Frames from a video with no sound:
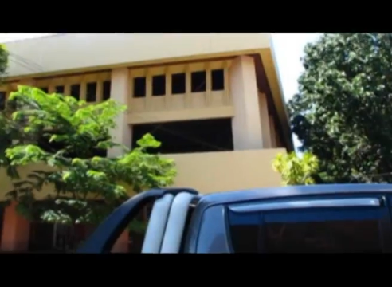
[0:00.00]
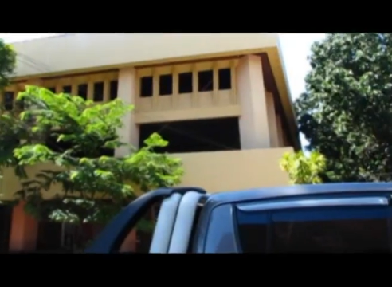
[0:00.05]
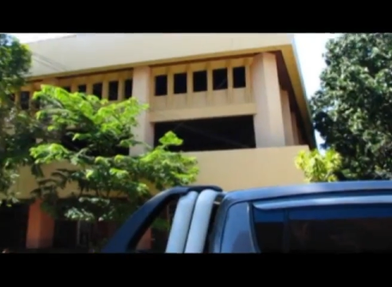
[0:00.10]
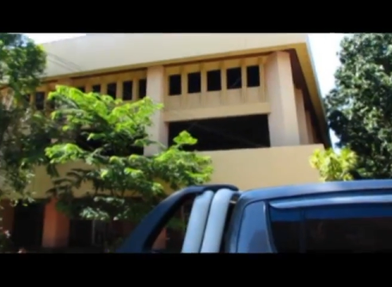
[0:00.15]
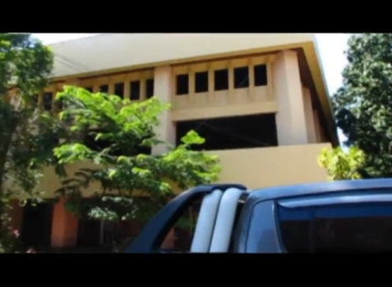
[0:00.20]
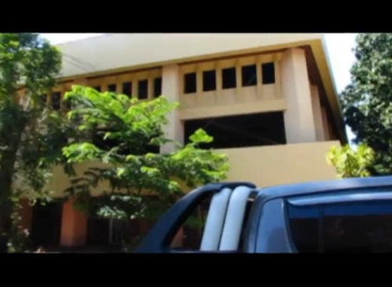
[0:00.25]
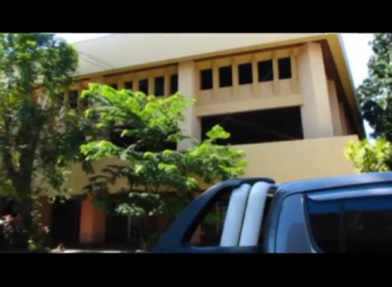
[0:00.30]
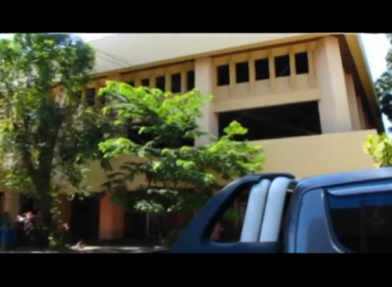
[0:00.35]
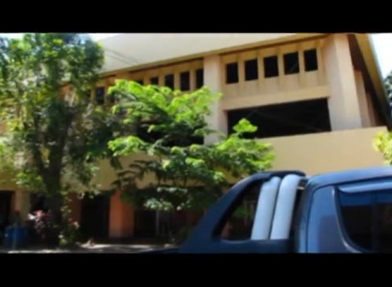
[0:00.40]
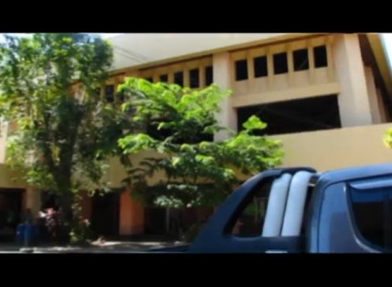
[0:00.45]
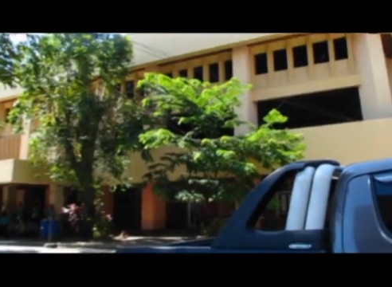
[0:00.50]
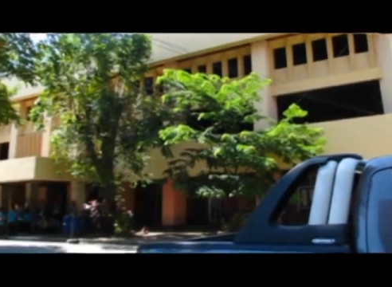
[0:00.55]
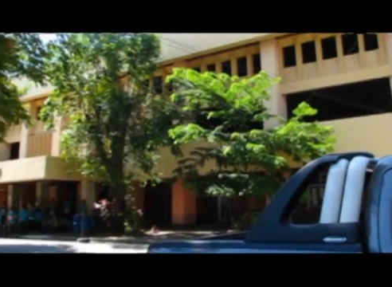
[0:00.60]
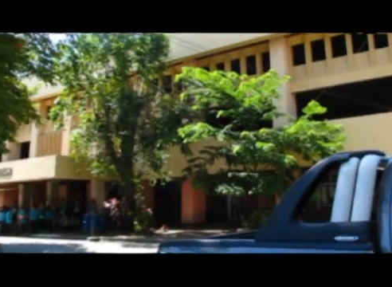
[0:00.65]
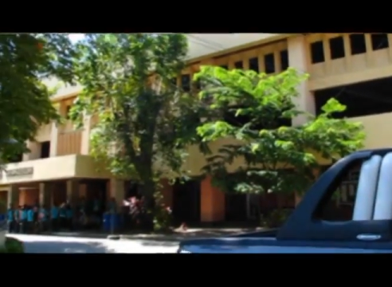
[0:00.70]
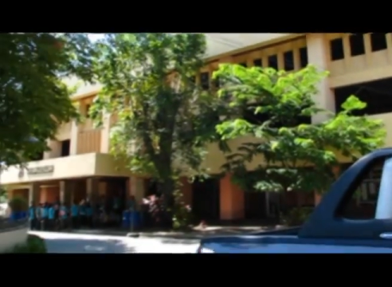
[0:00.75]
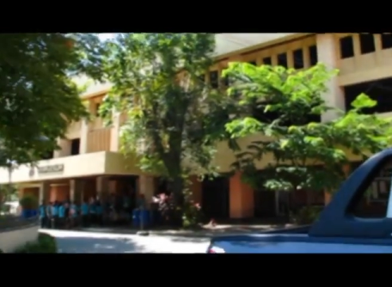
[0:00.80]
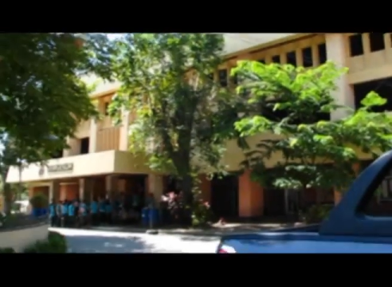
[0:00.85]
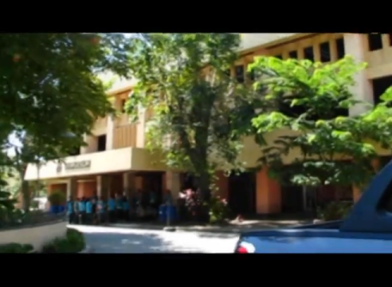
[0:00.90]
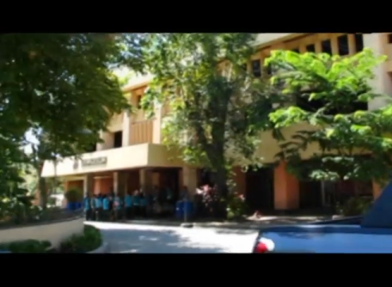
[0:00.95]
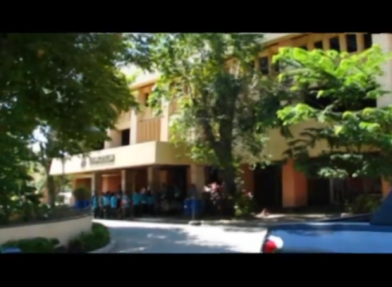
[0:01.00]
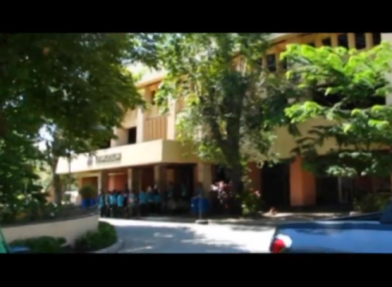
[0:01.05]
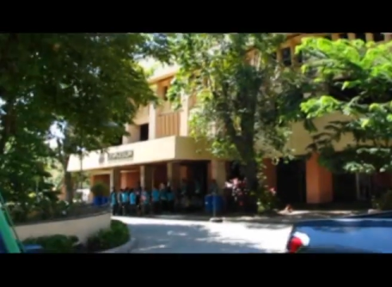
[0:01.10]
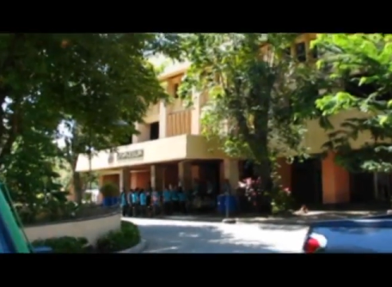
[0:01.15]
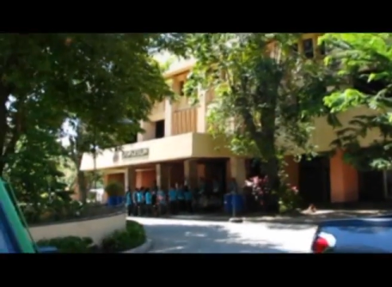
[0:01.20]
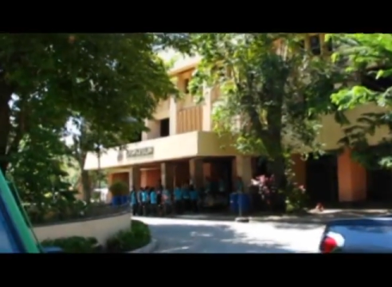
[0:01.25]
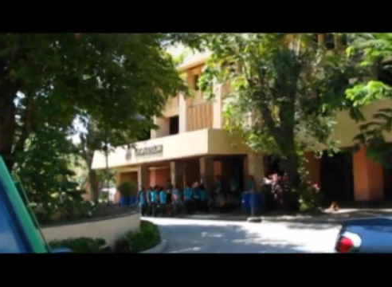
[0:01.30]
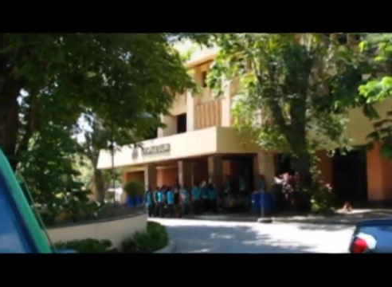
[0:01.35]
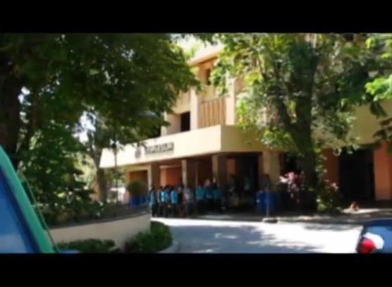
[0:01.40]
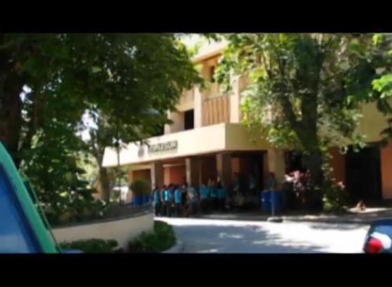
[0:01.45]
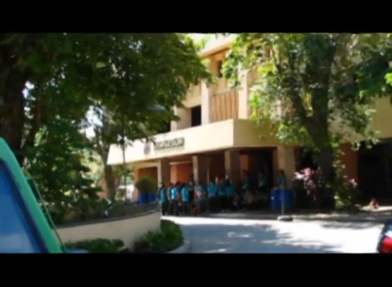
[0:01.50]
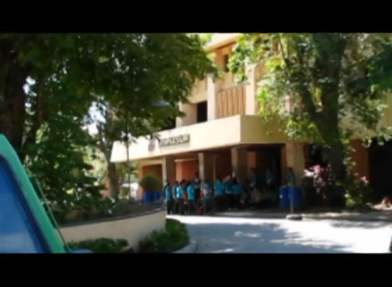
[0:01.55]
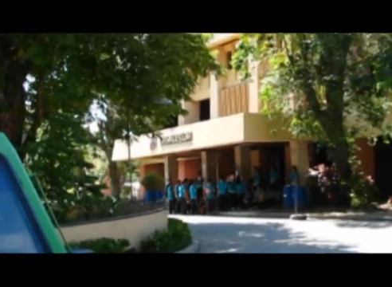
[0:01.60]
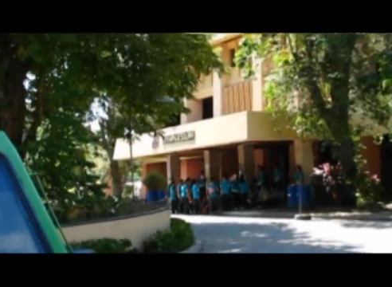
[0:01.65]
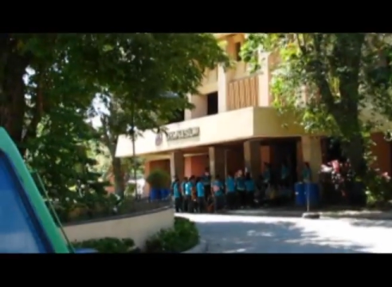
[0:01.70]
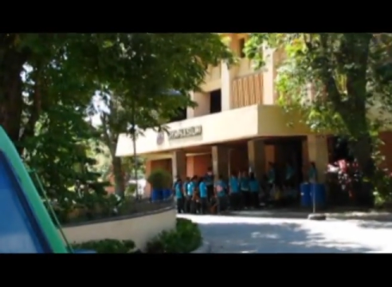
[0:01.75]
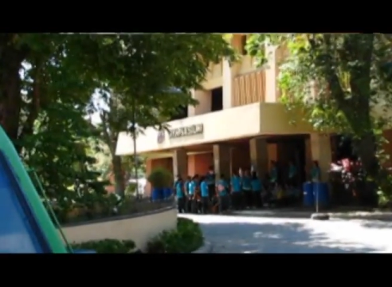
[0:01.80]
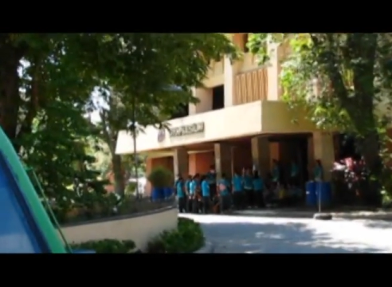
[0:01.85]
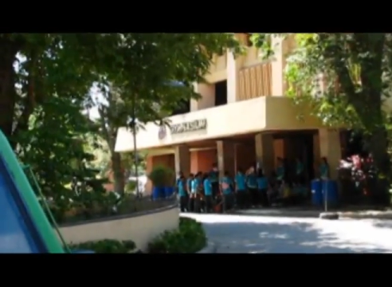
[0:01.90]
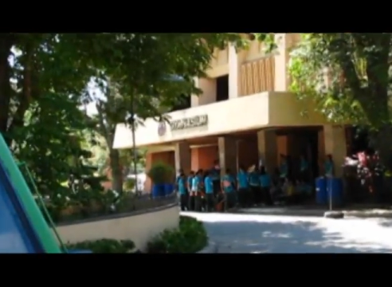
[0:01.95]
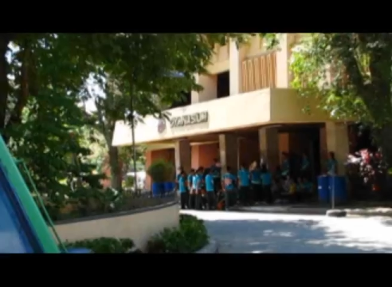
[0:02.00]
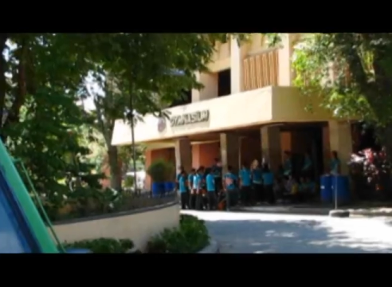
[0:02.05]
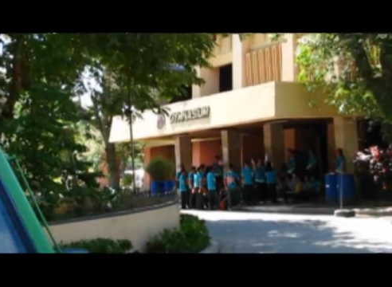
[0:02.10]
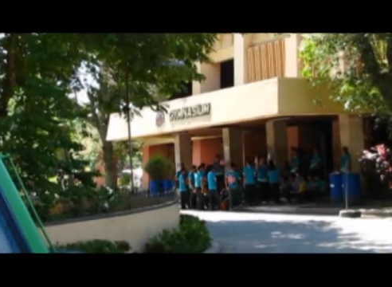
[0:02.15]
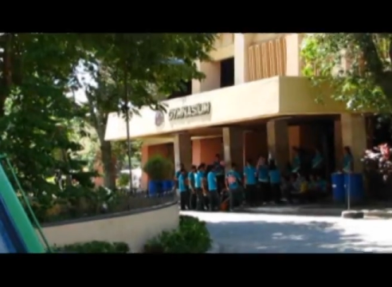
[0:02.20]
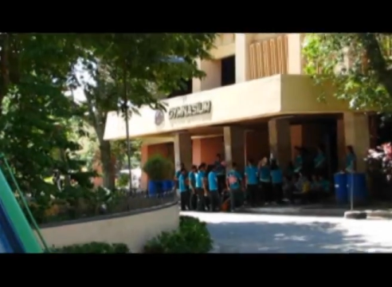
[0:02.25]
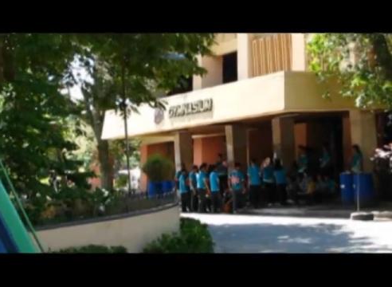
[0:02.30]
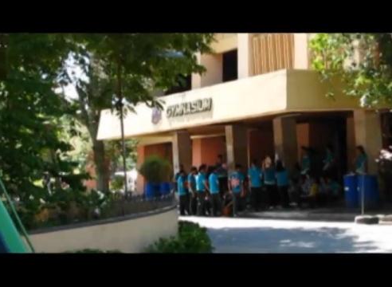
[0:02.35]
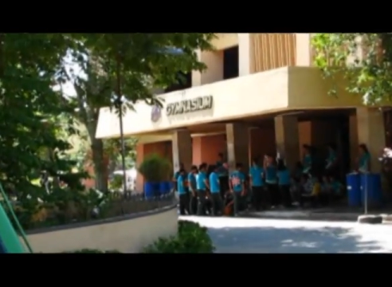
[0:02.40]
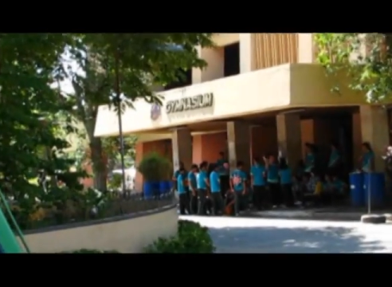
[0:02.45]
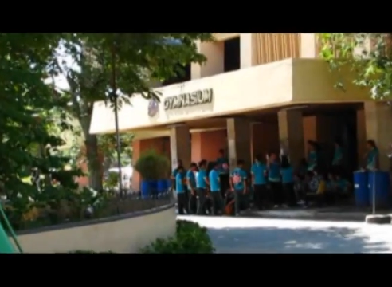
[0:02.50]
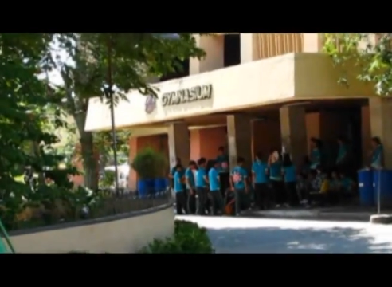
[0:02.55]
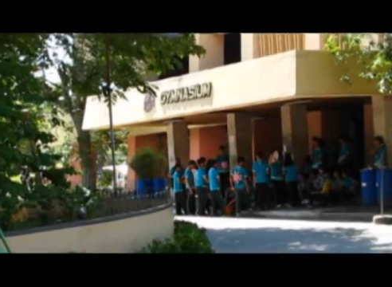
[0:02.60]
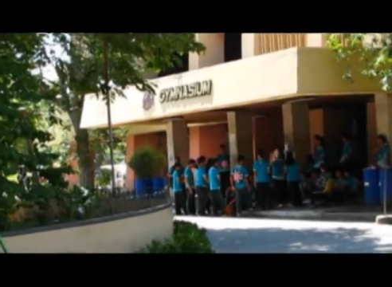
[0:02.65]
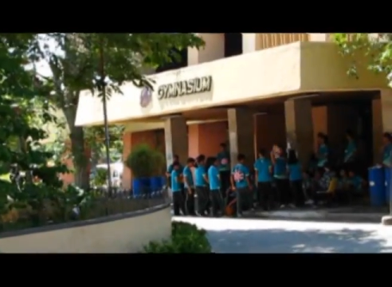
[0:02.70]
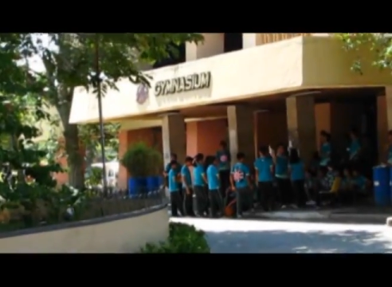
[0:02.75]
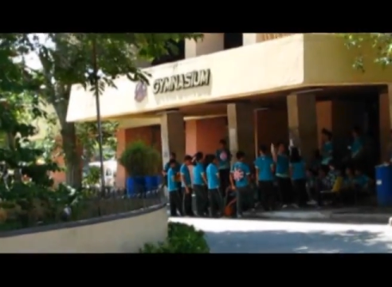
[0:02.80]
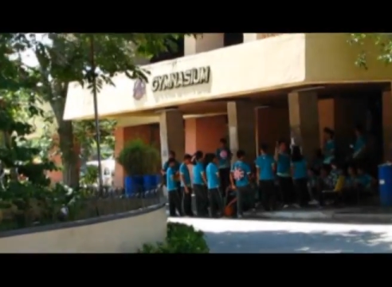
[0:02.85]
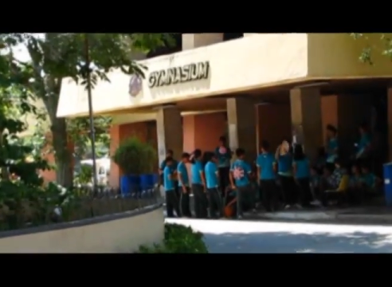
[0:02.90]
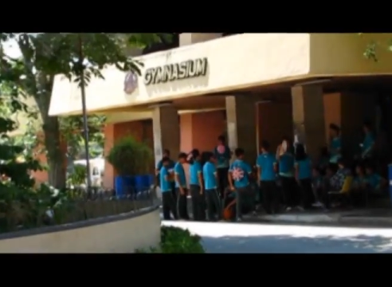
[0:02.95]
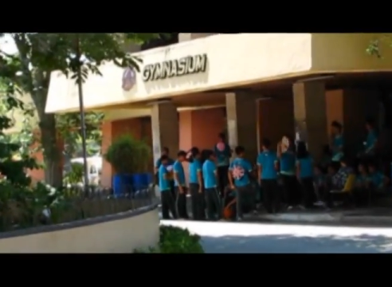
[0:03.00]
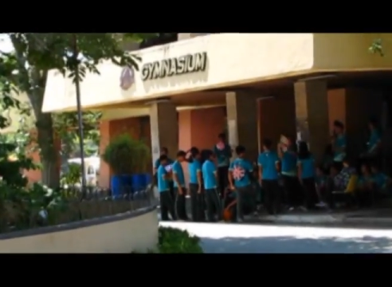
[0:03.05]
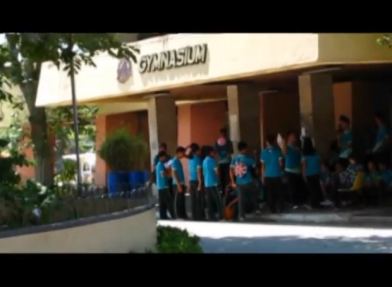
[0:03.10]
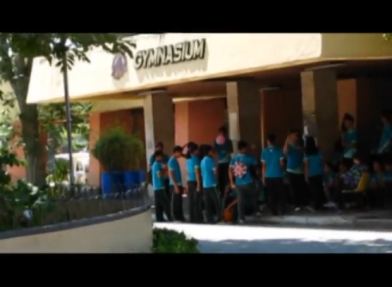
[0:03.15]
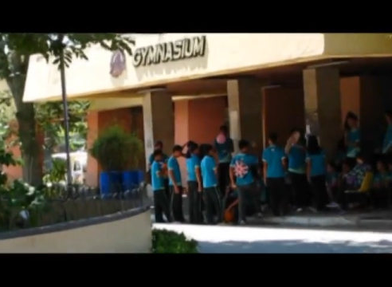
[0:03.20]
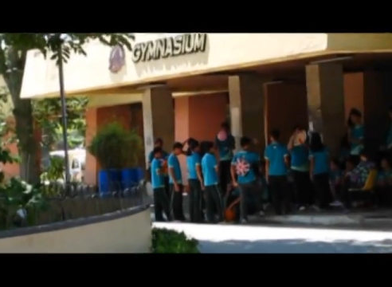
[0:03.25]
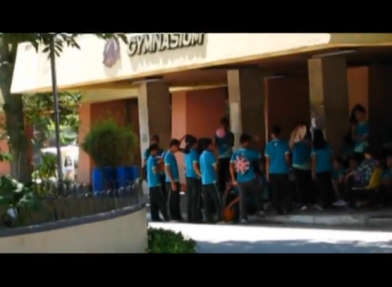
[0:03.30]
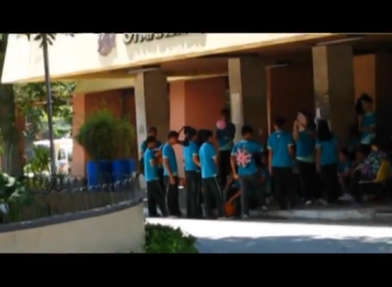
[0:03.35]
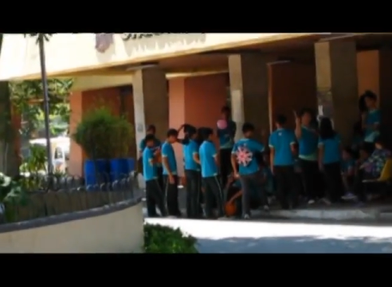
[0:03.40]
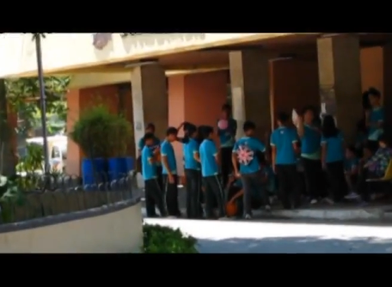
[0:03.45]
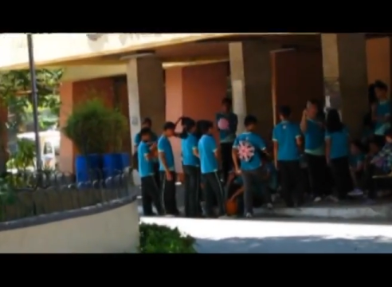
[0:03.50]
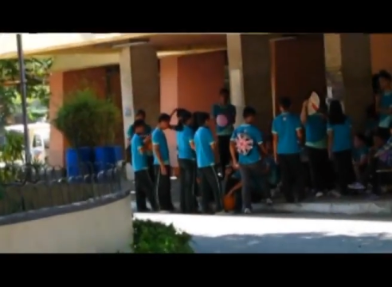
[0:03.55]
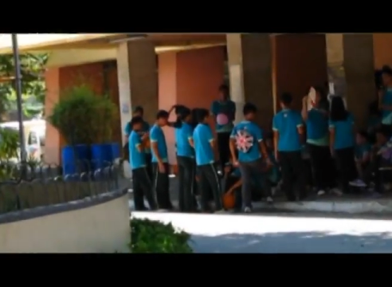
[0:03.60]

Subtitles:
Nobody's mouth can be seen.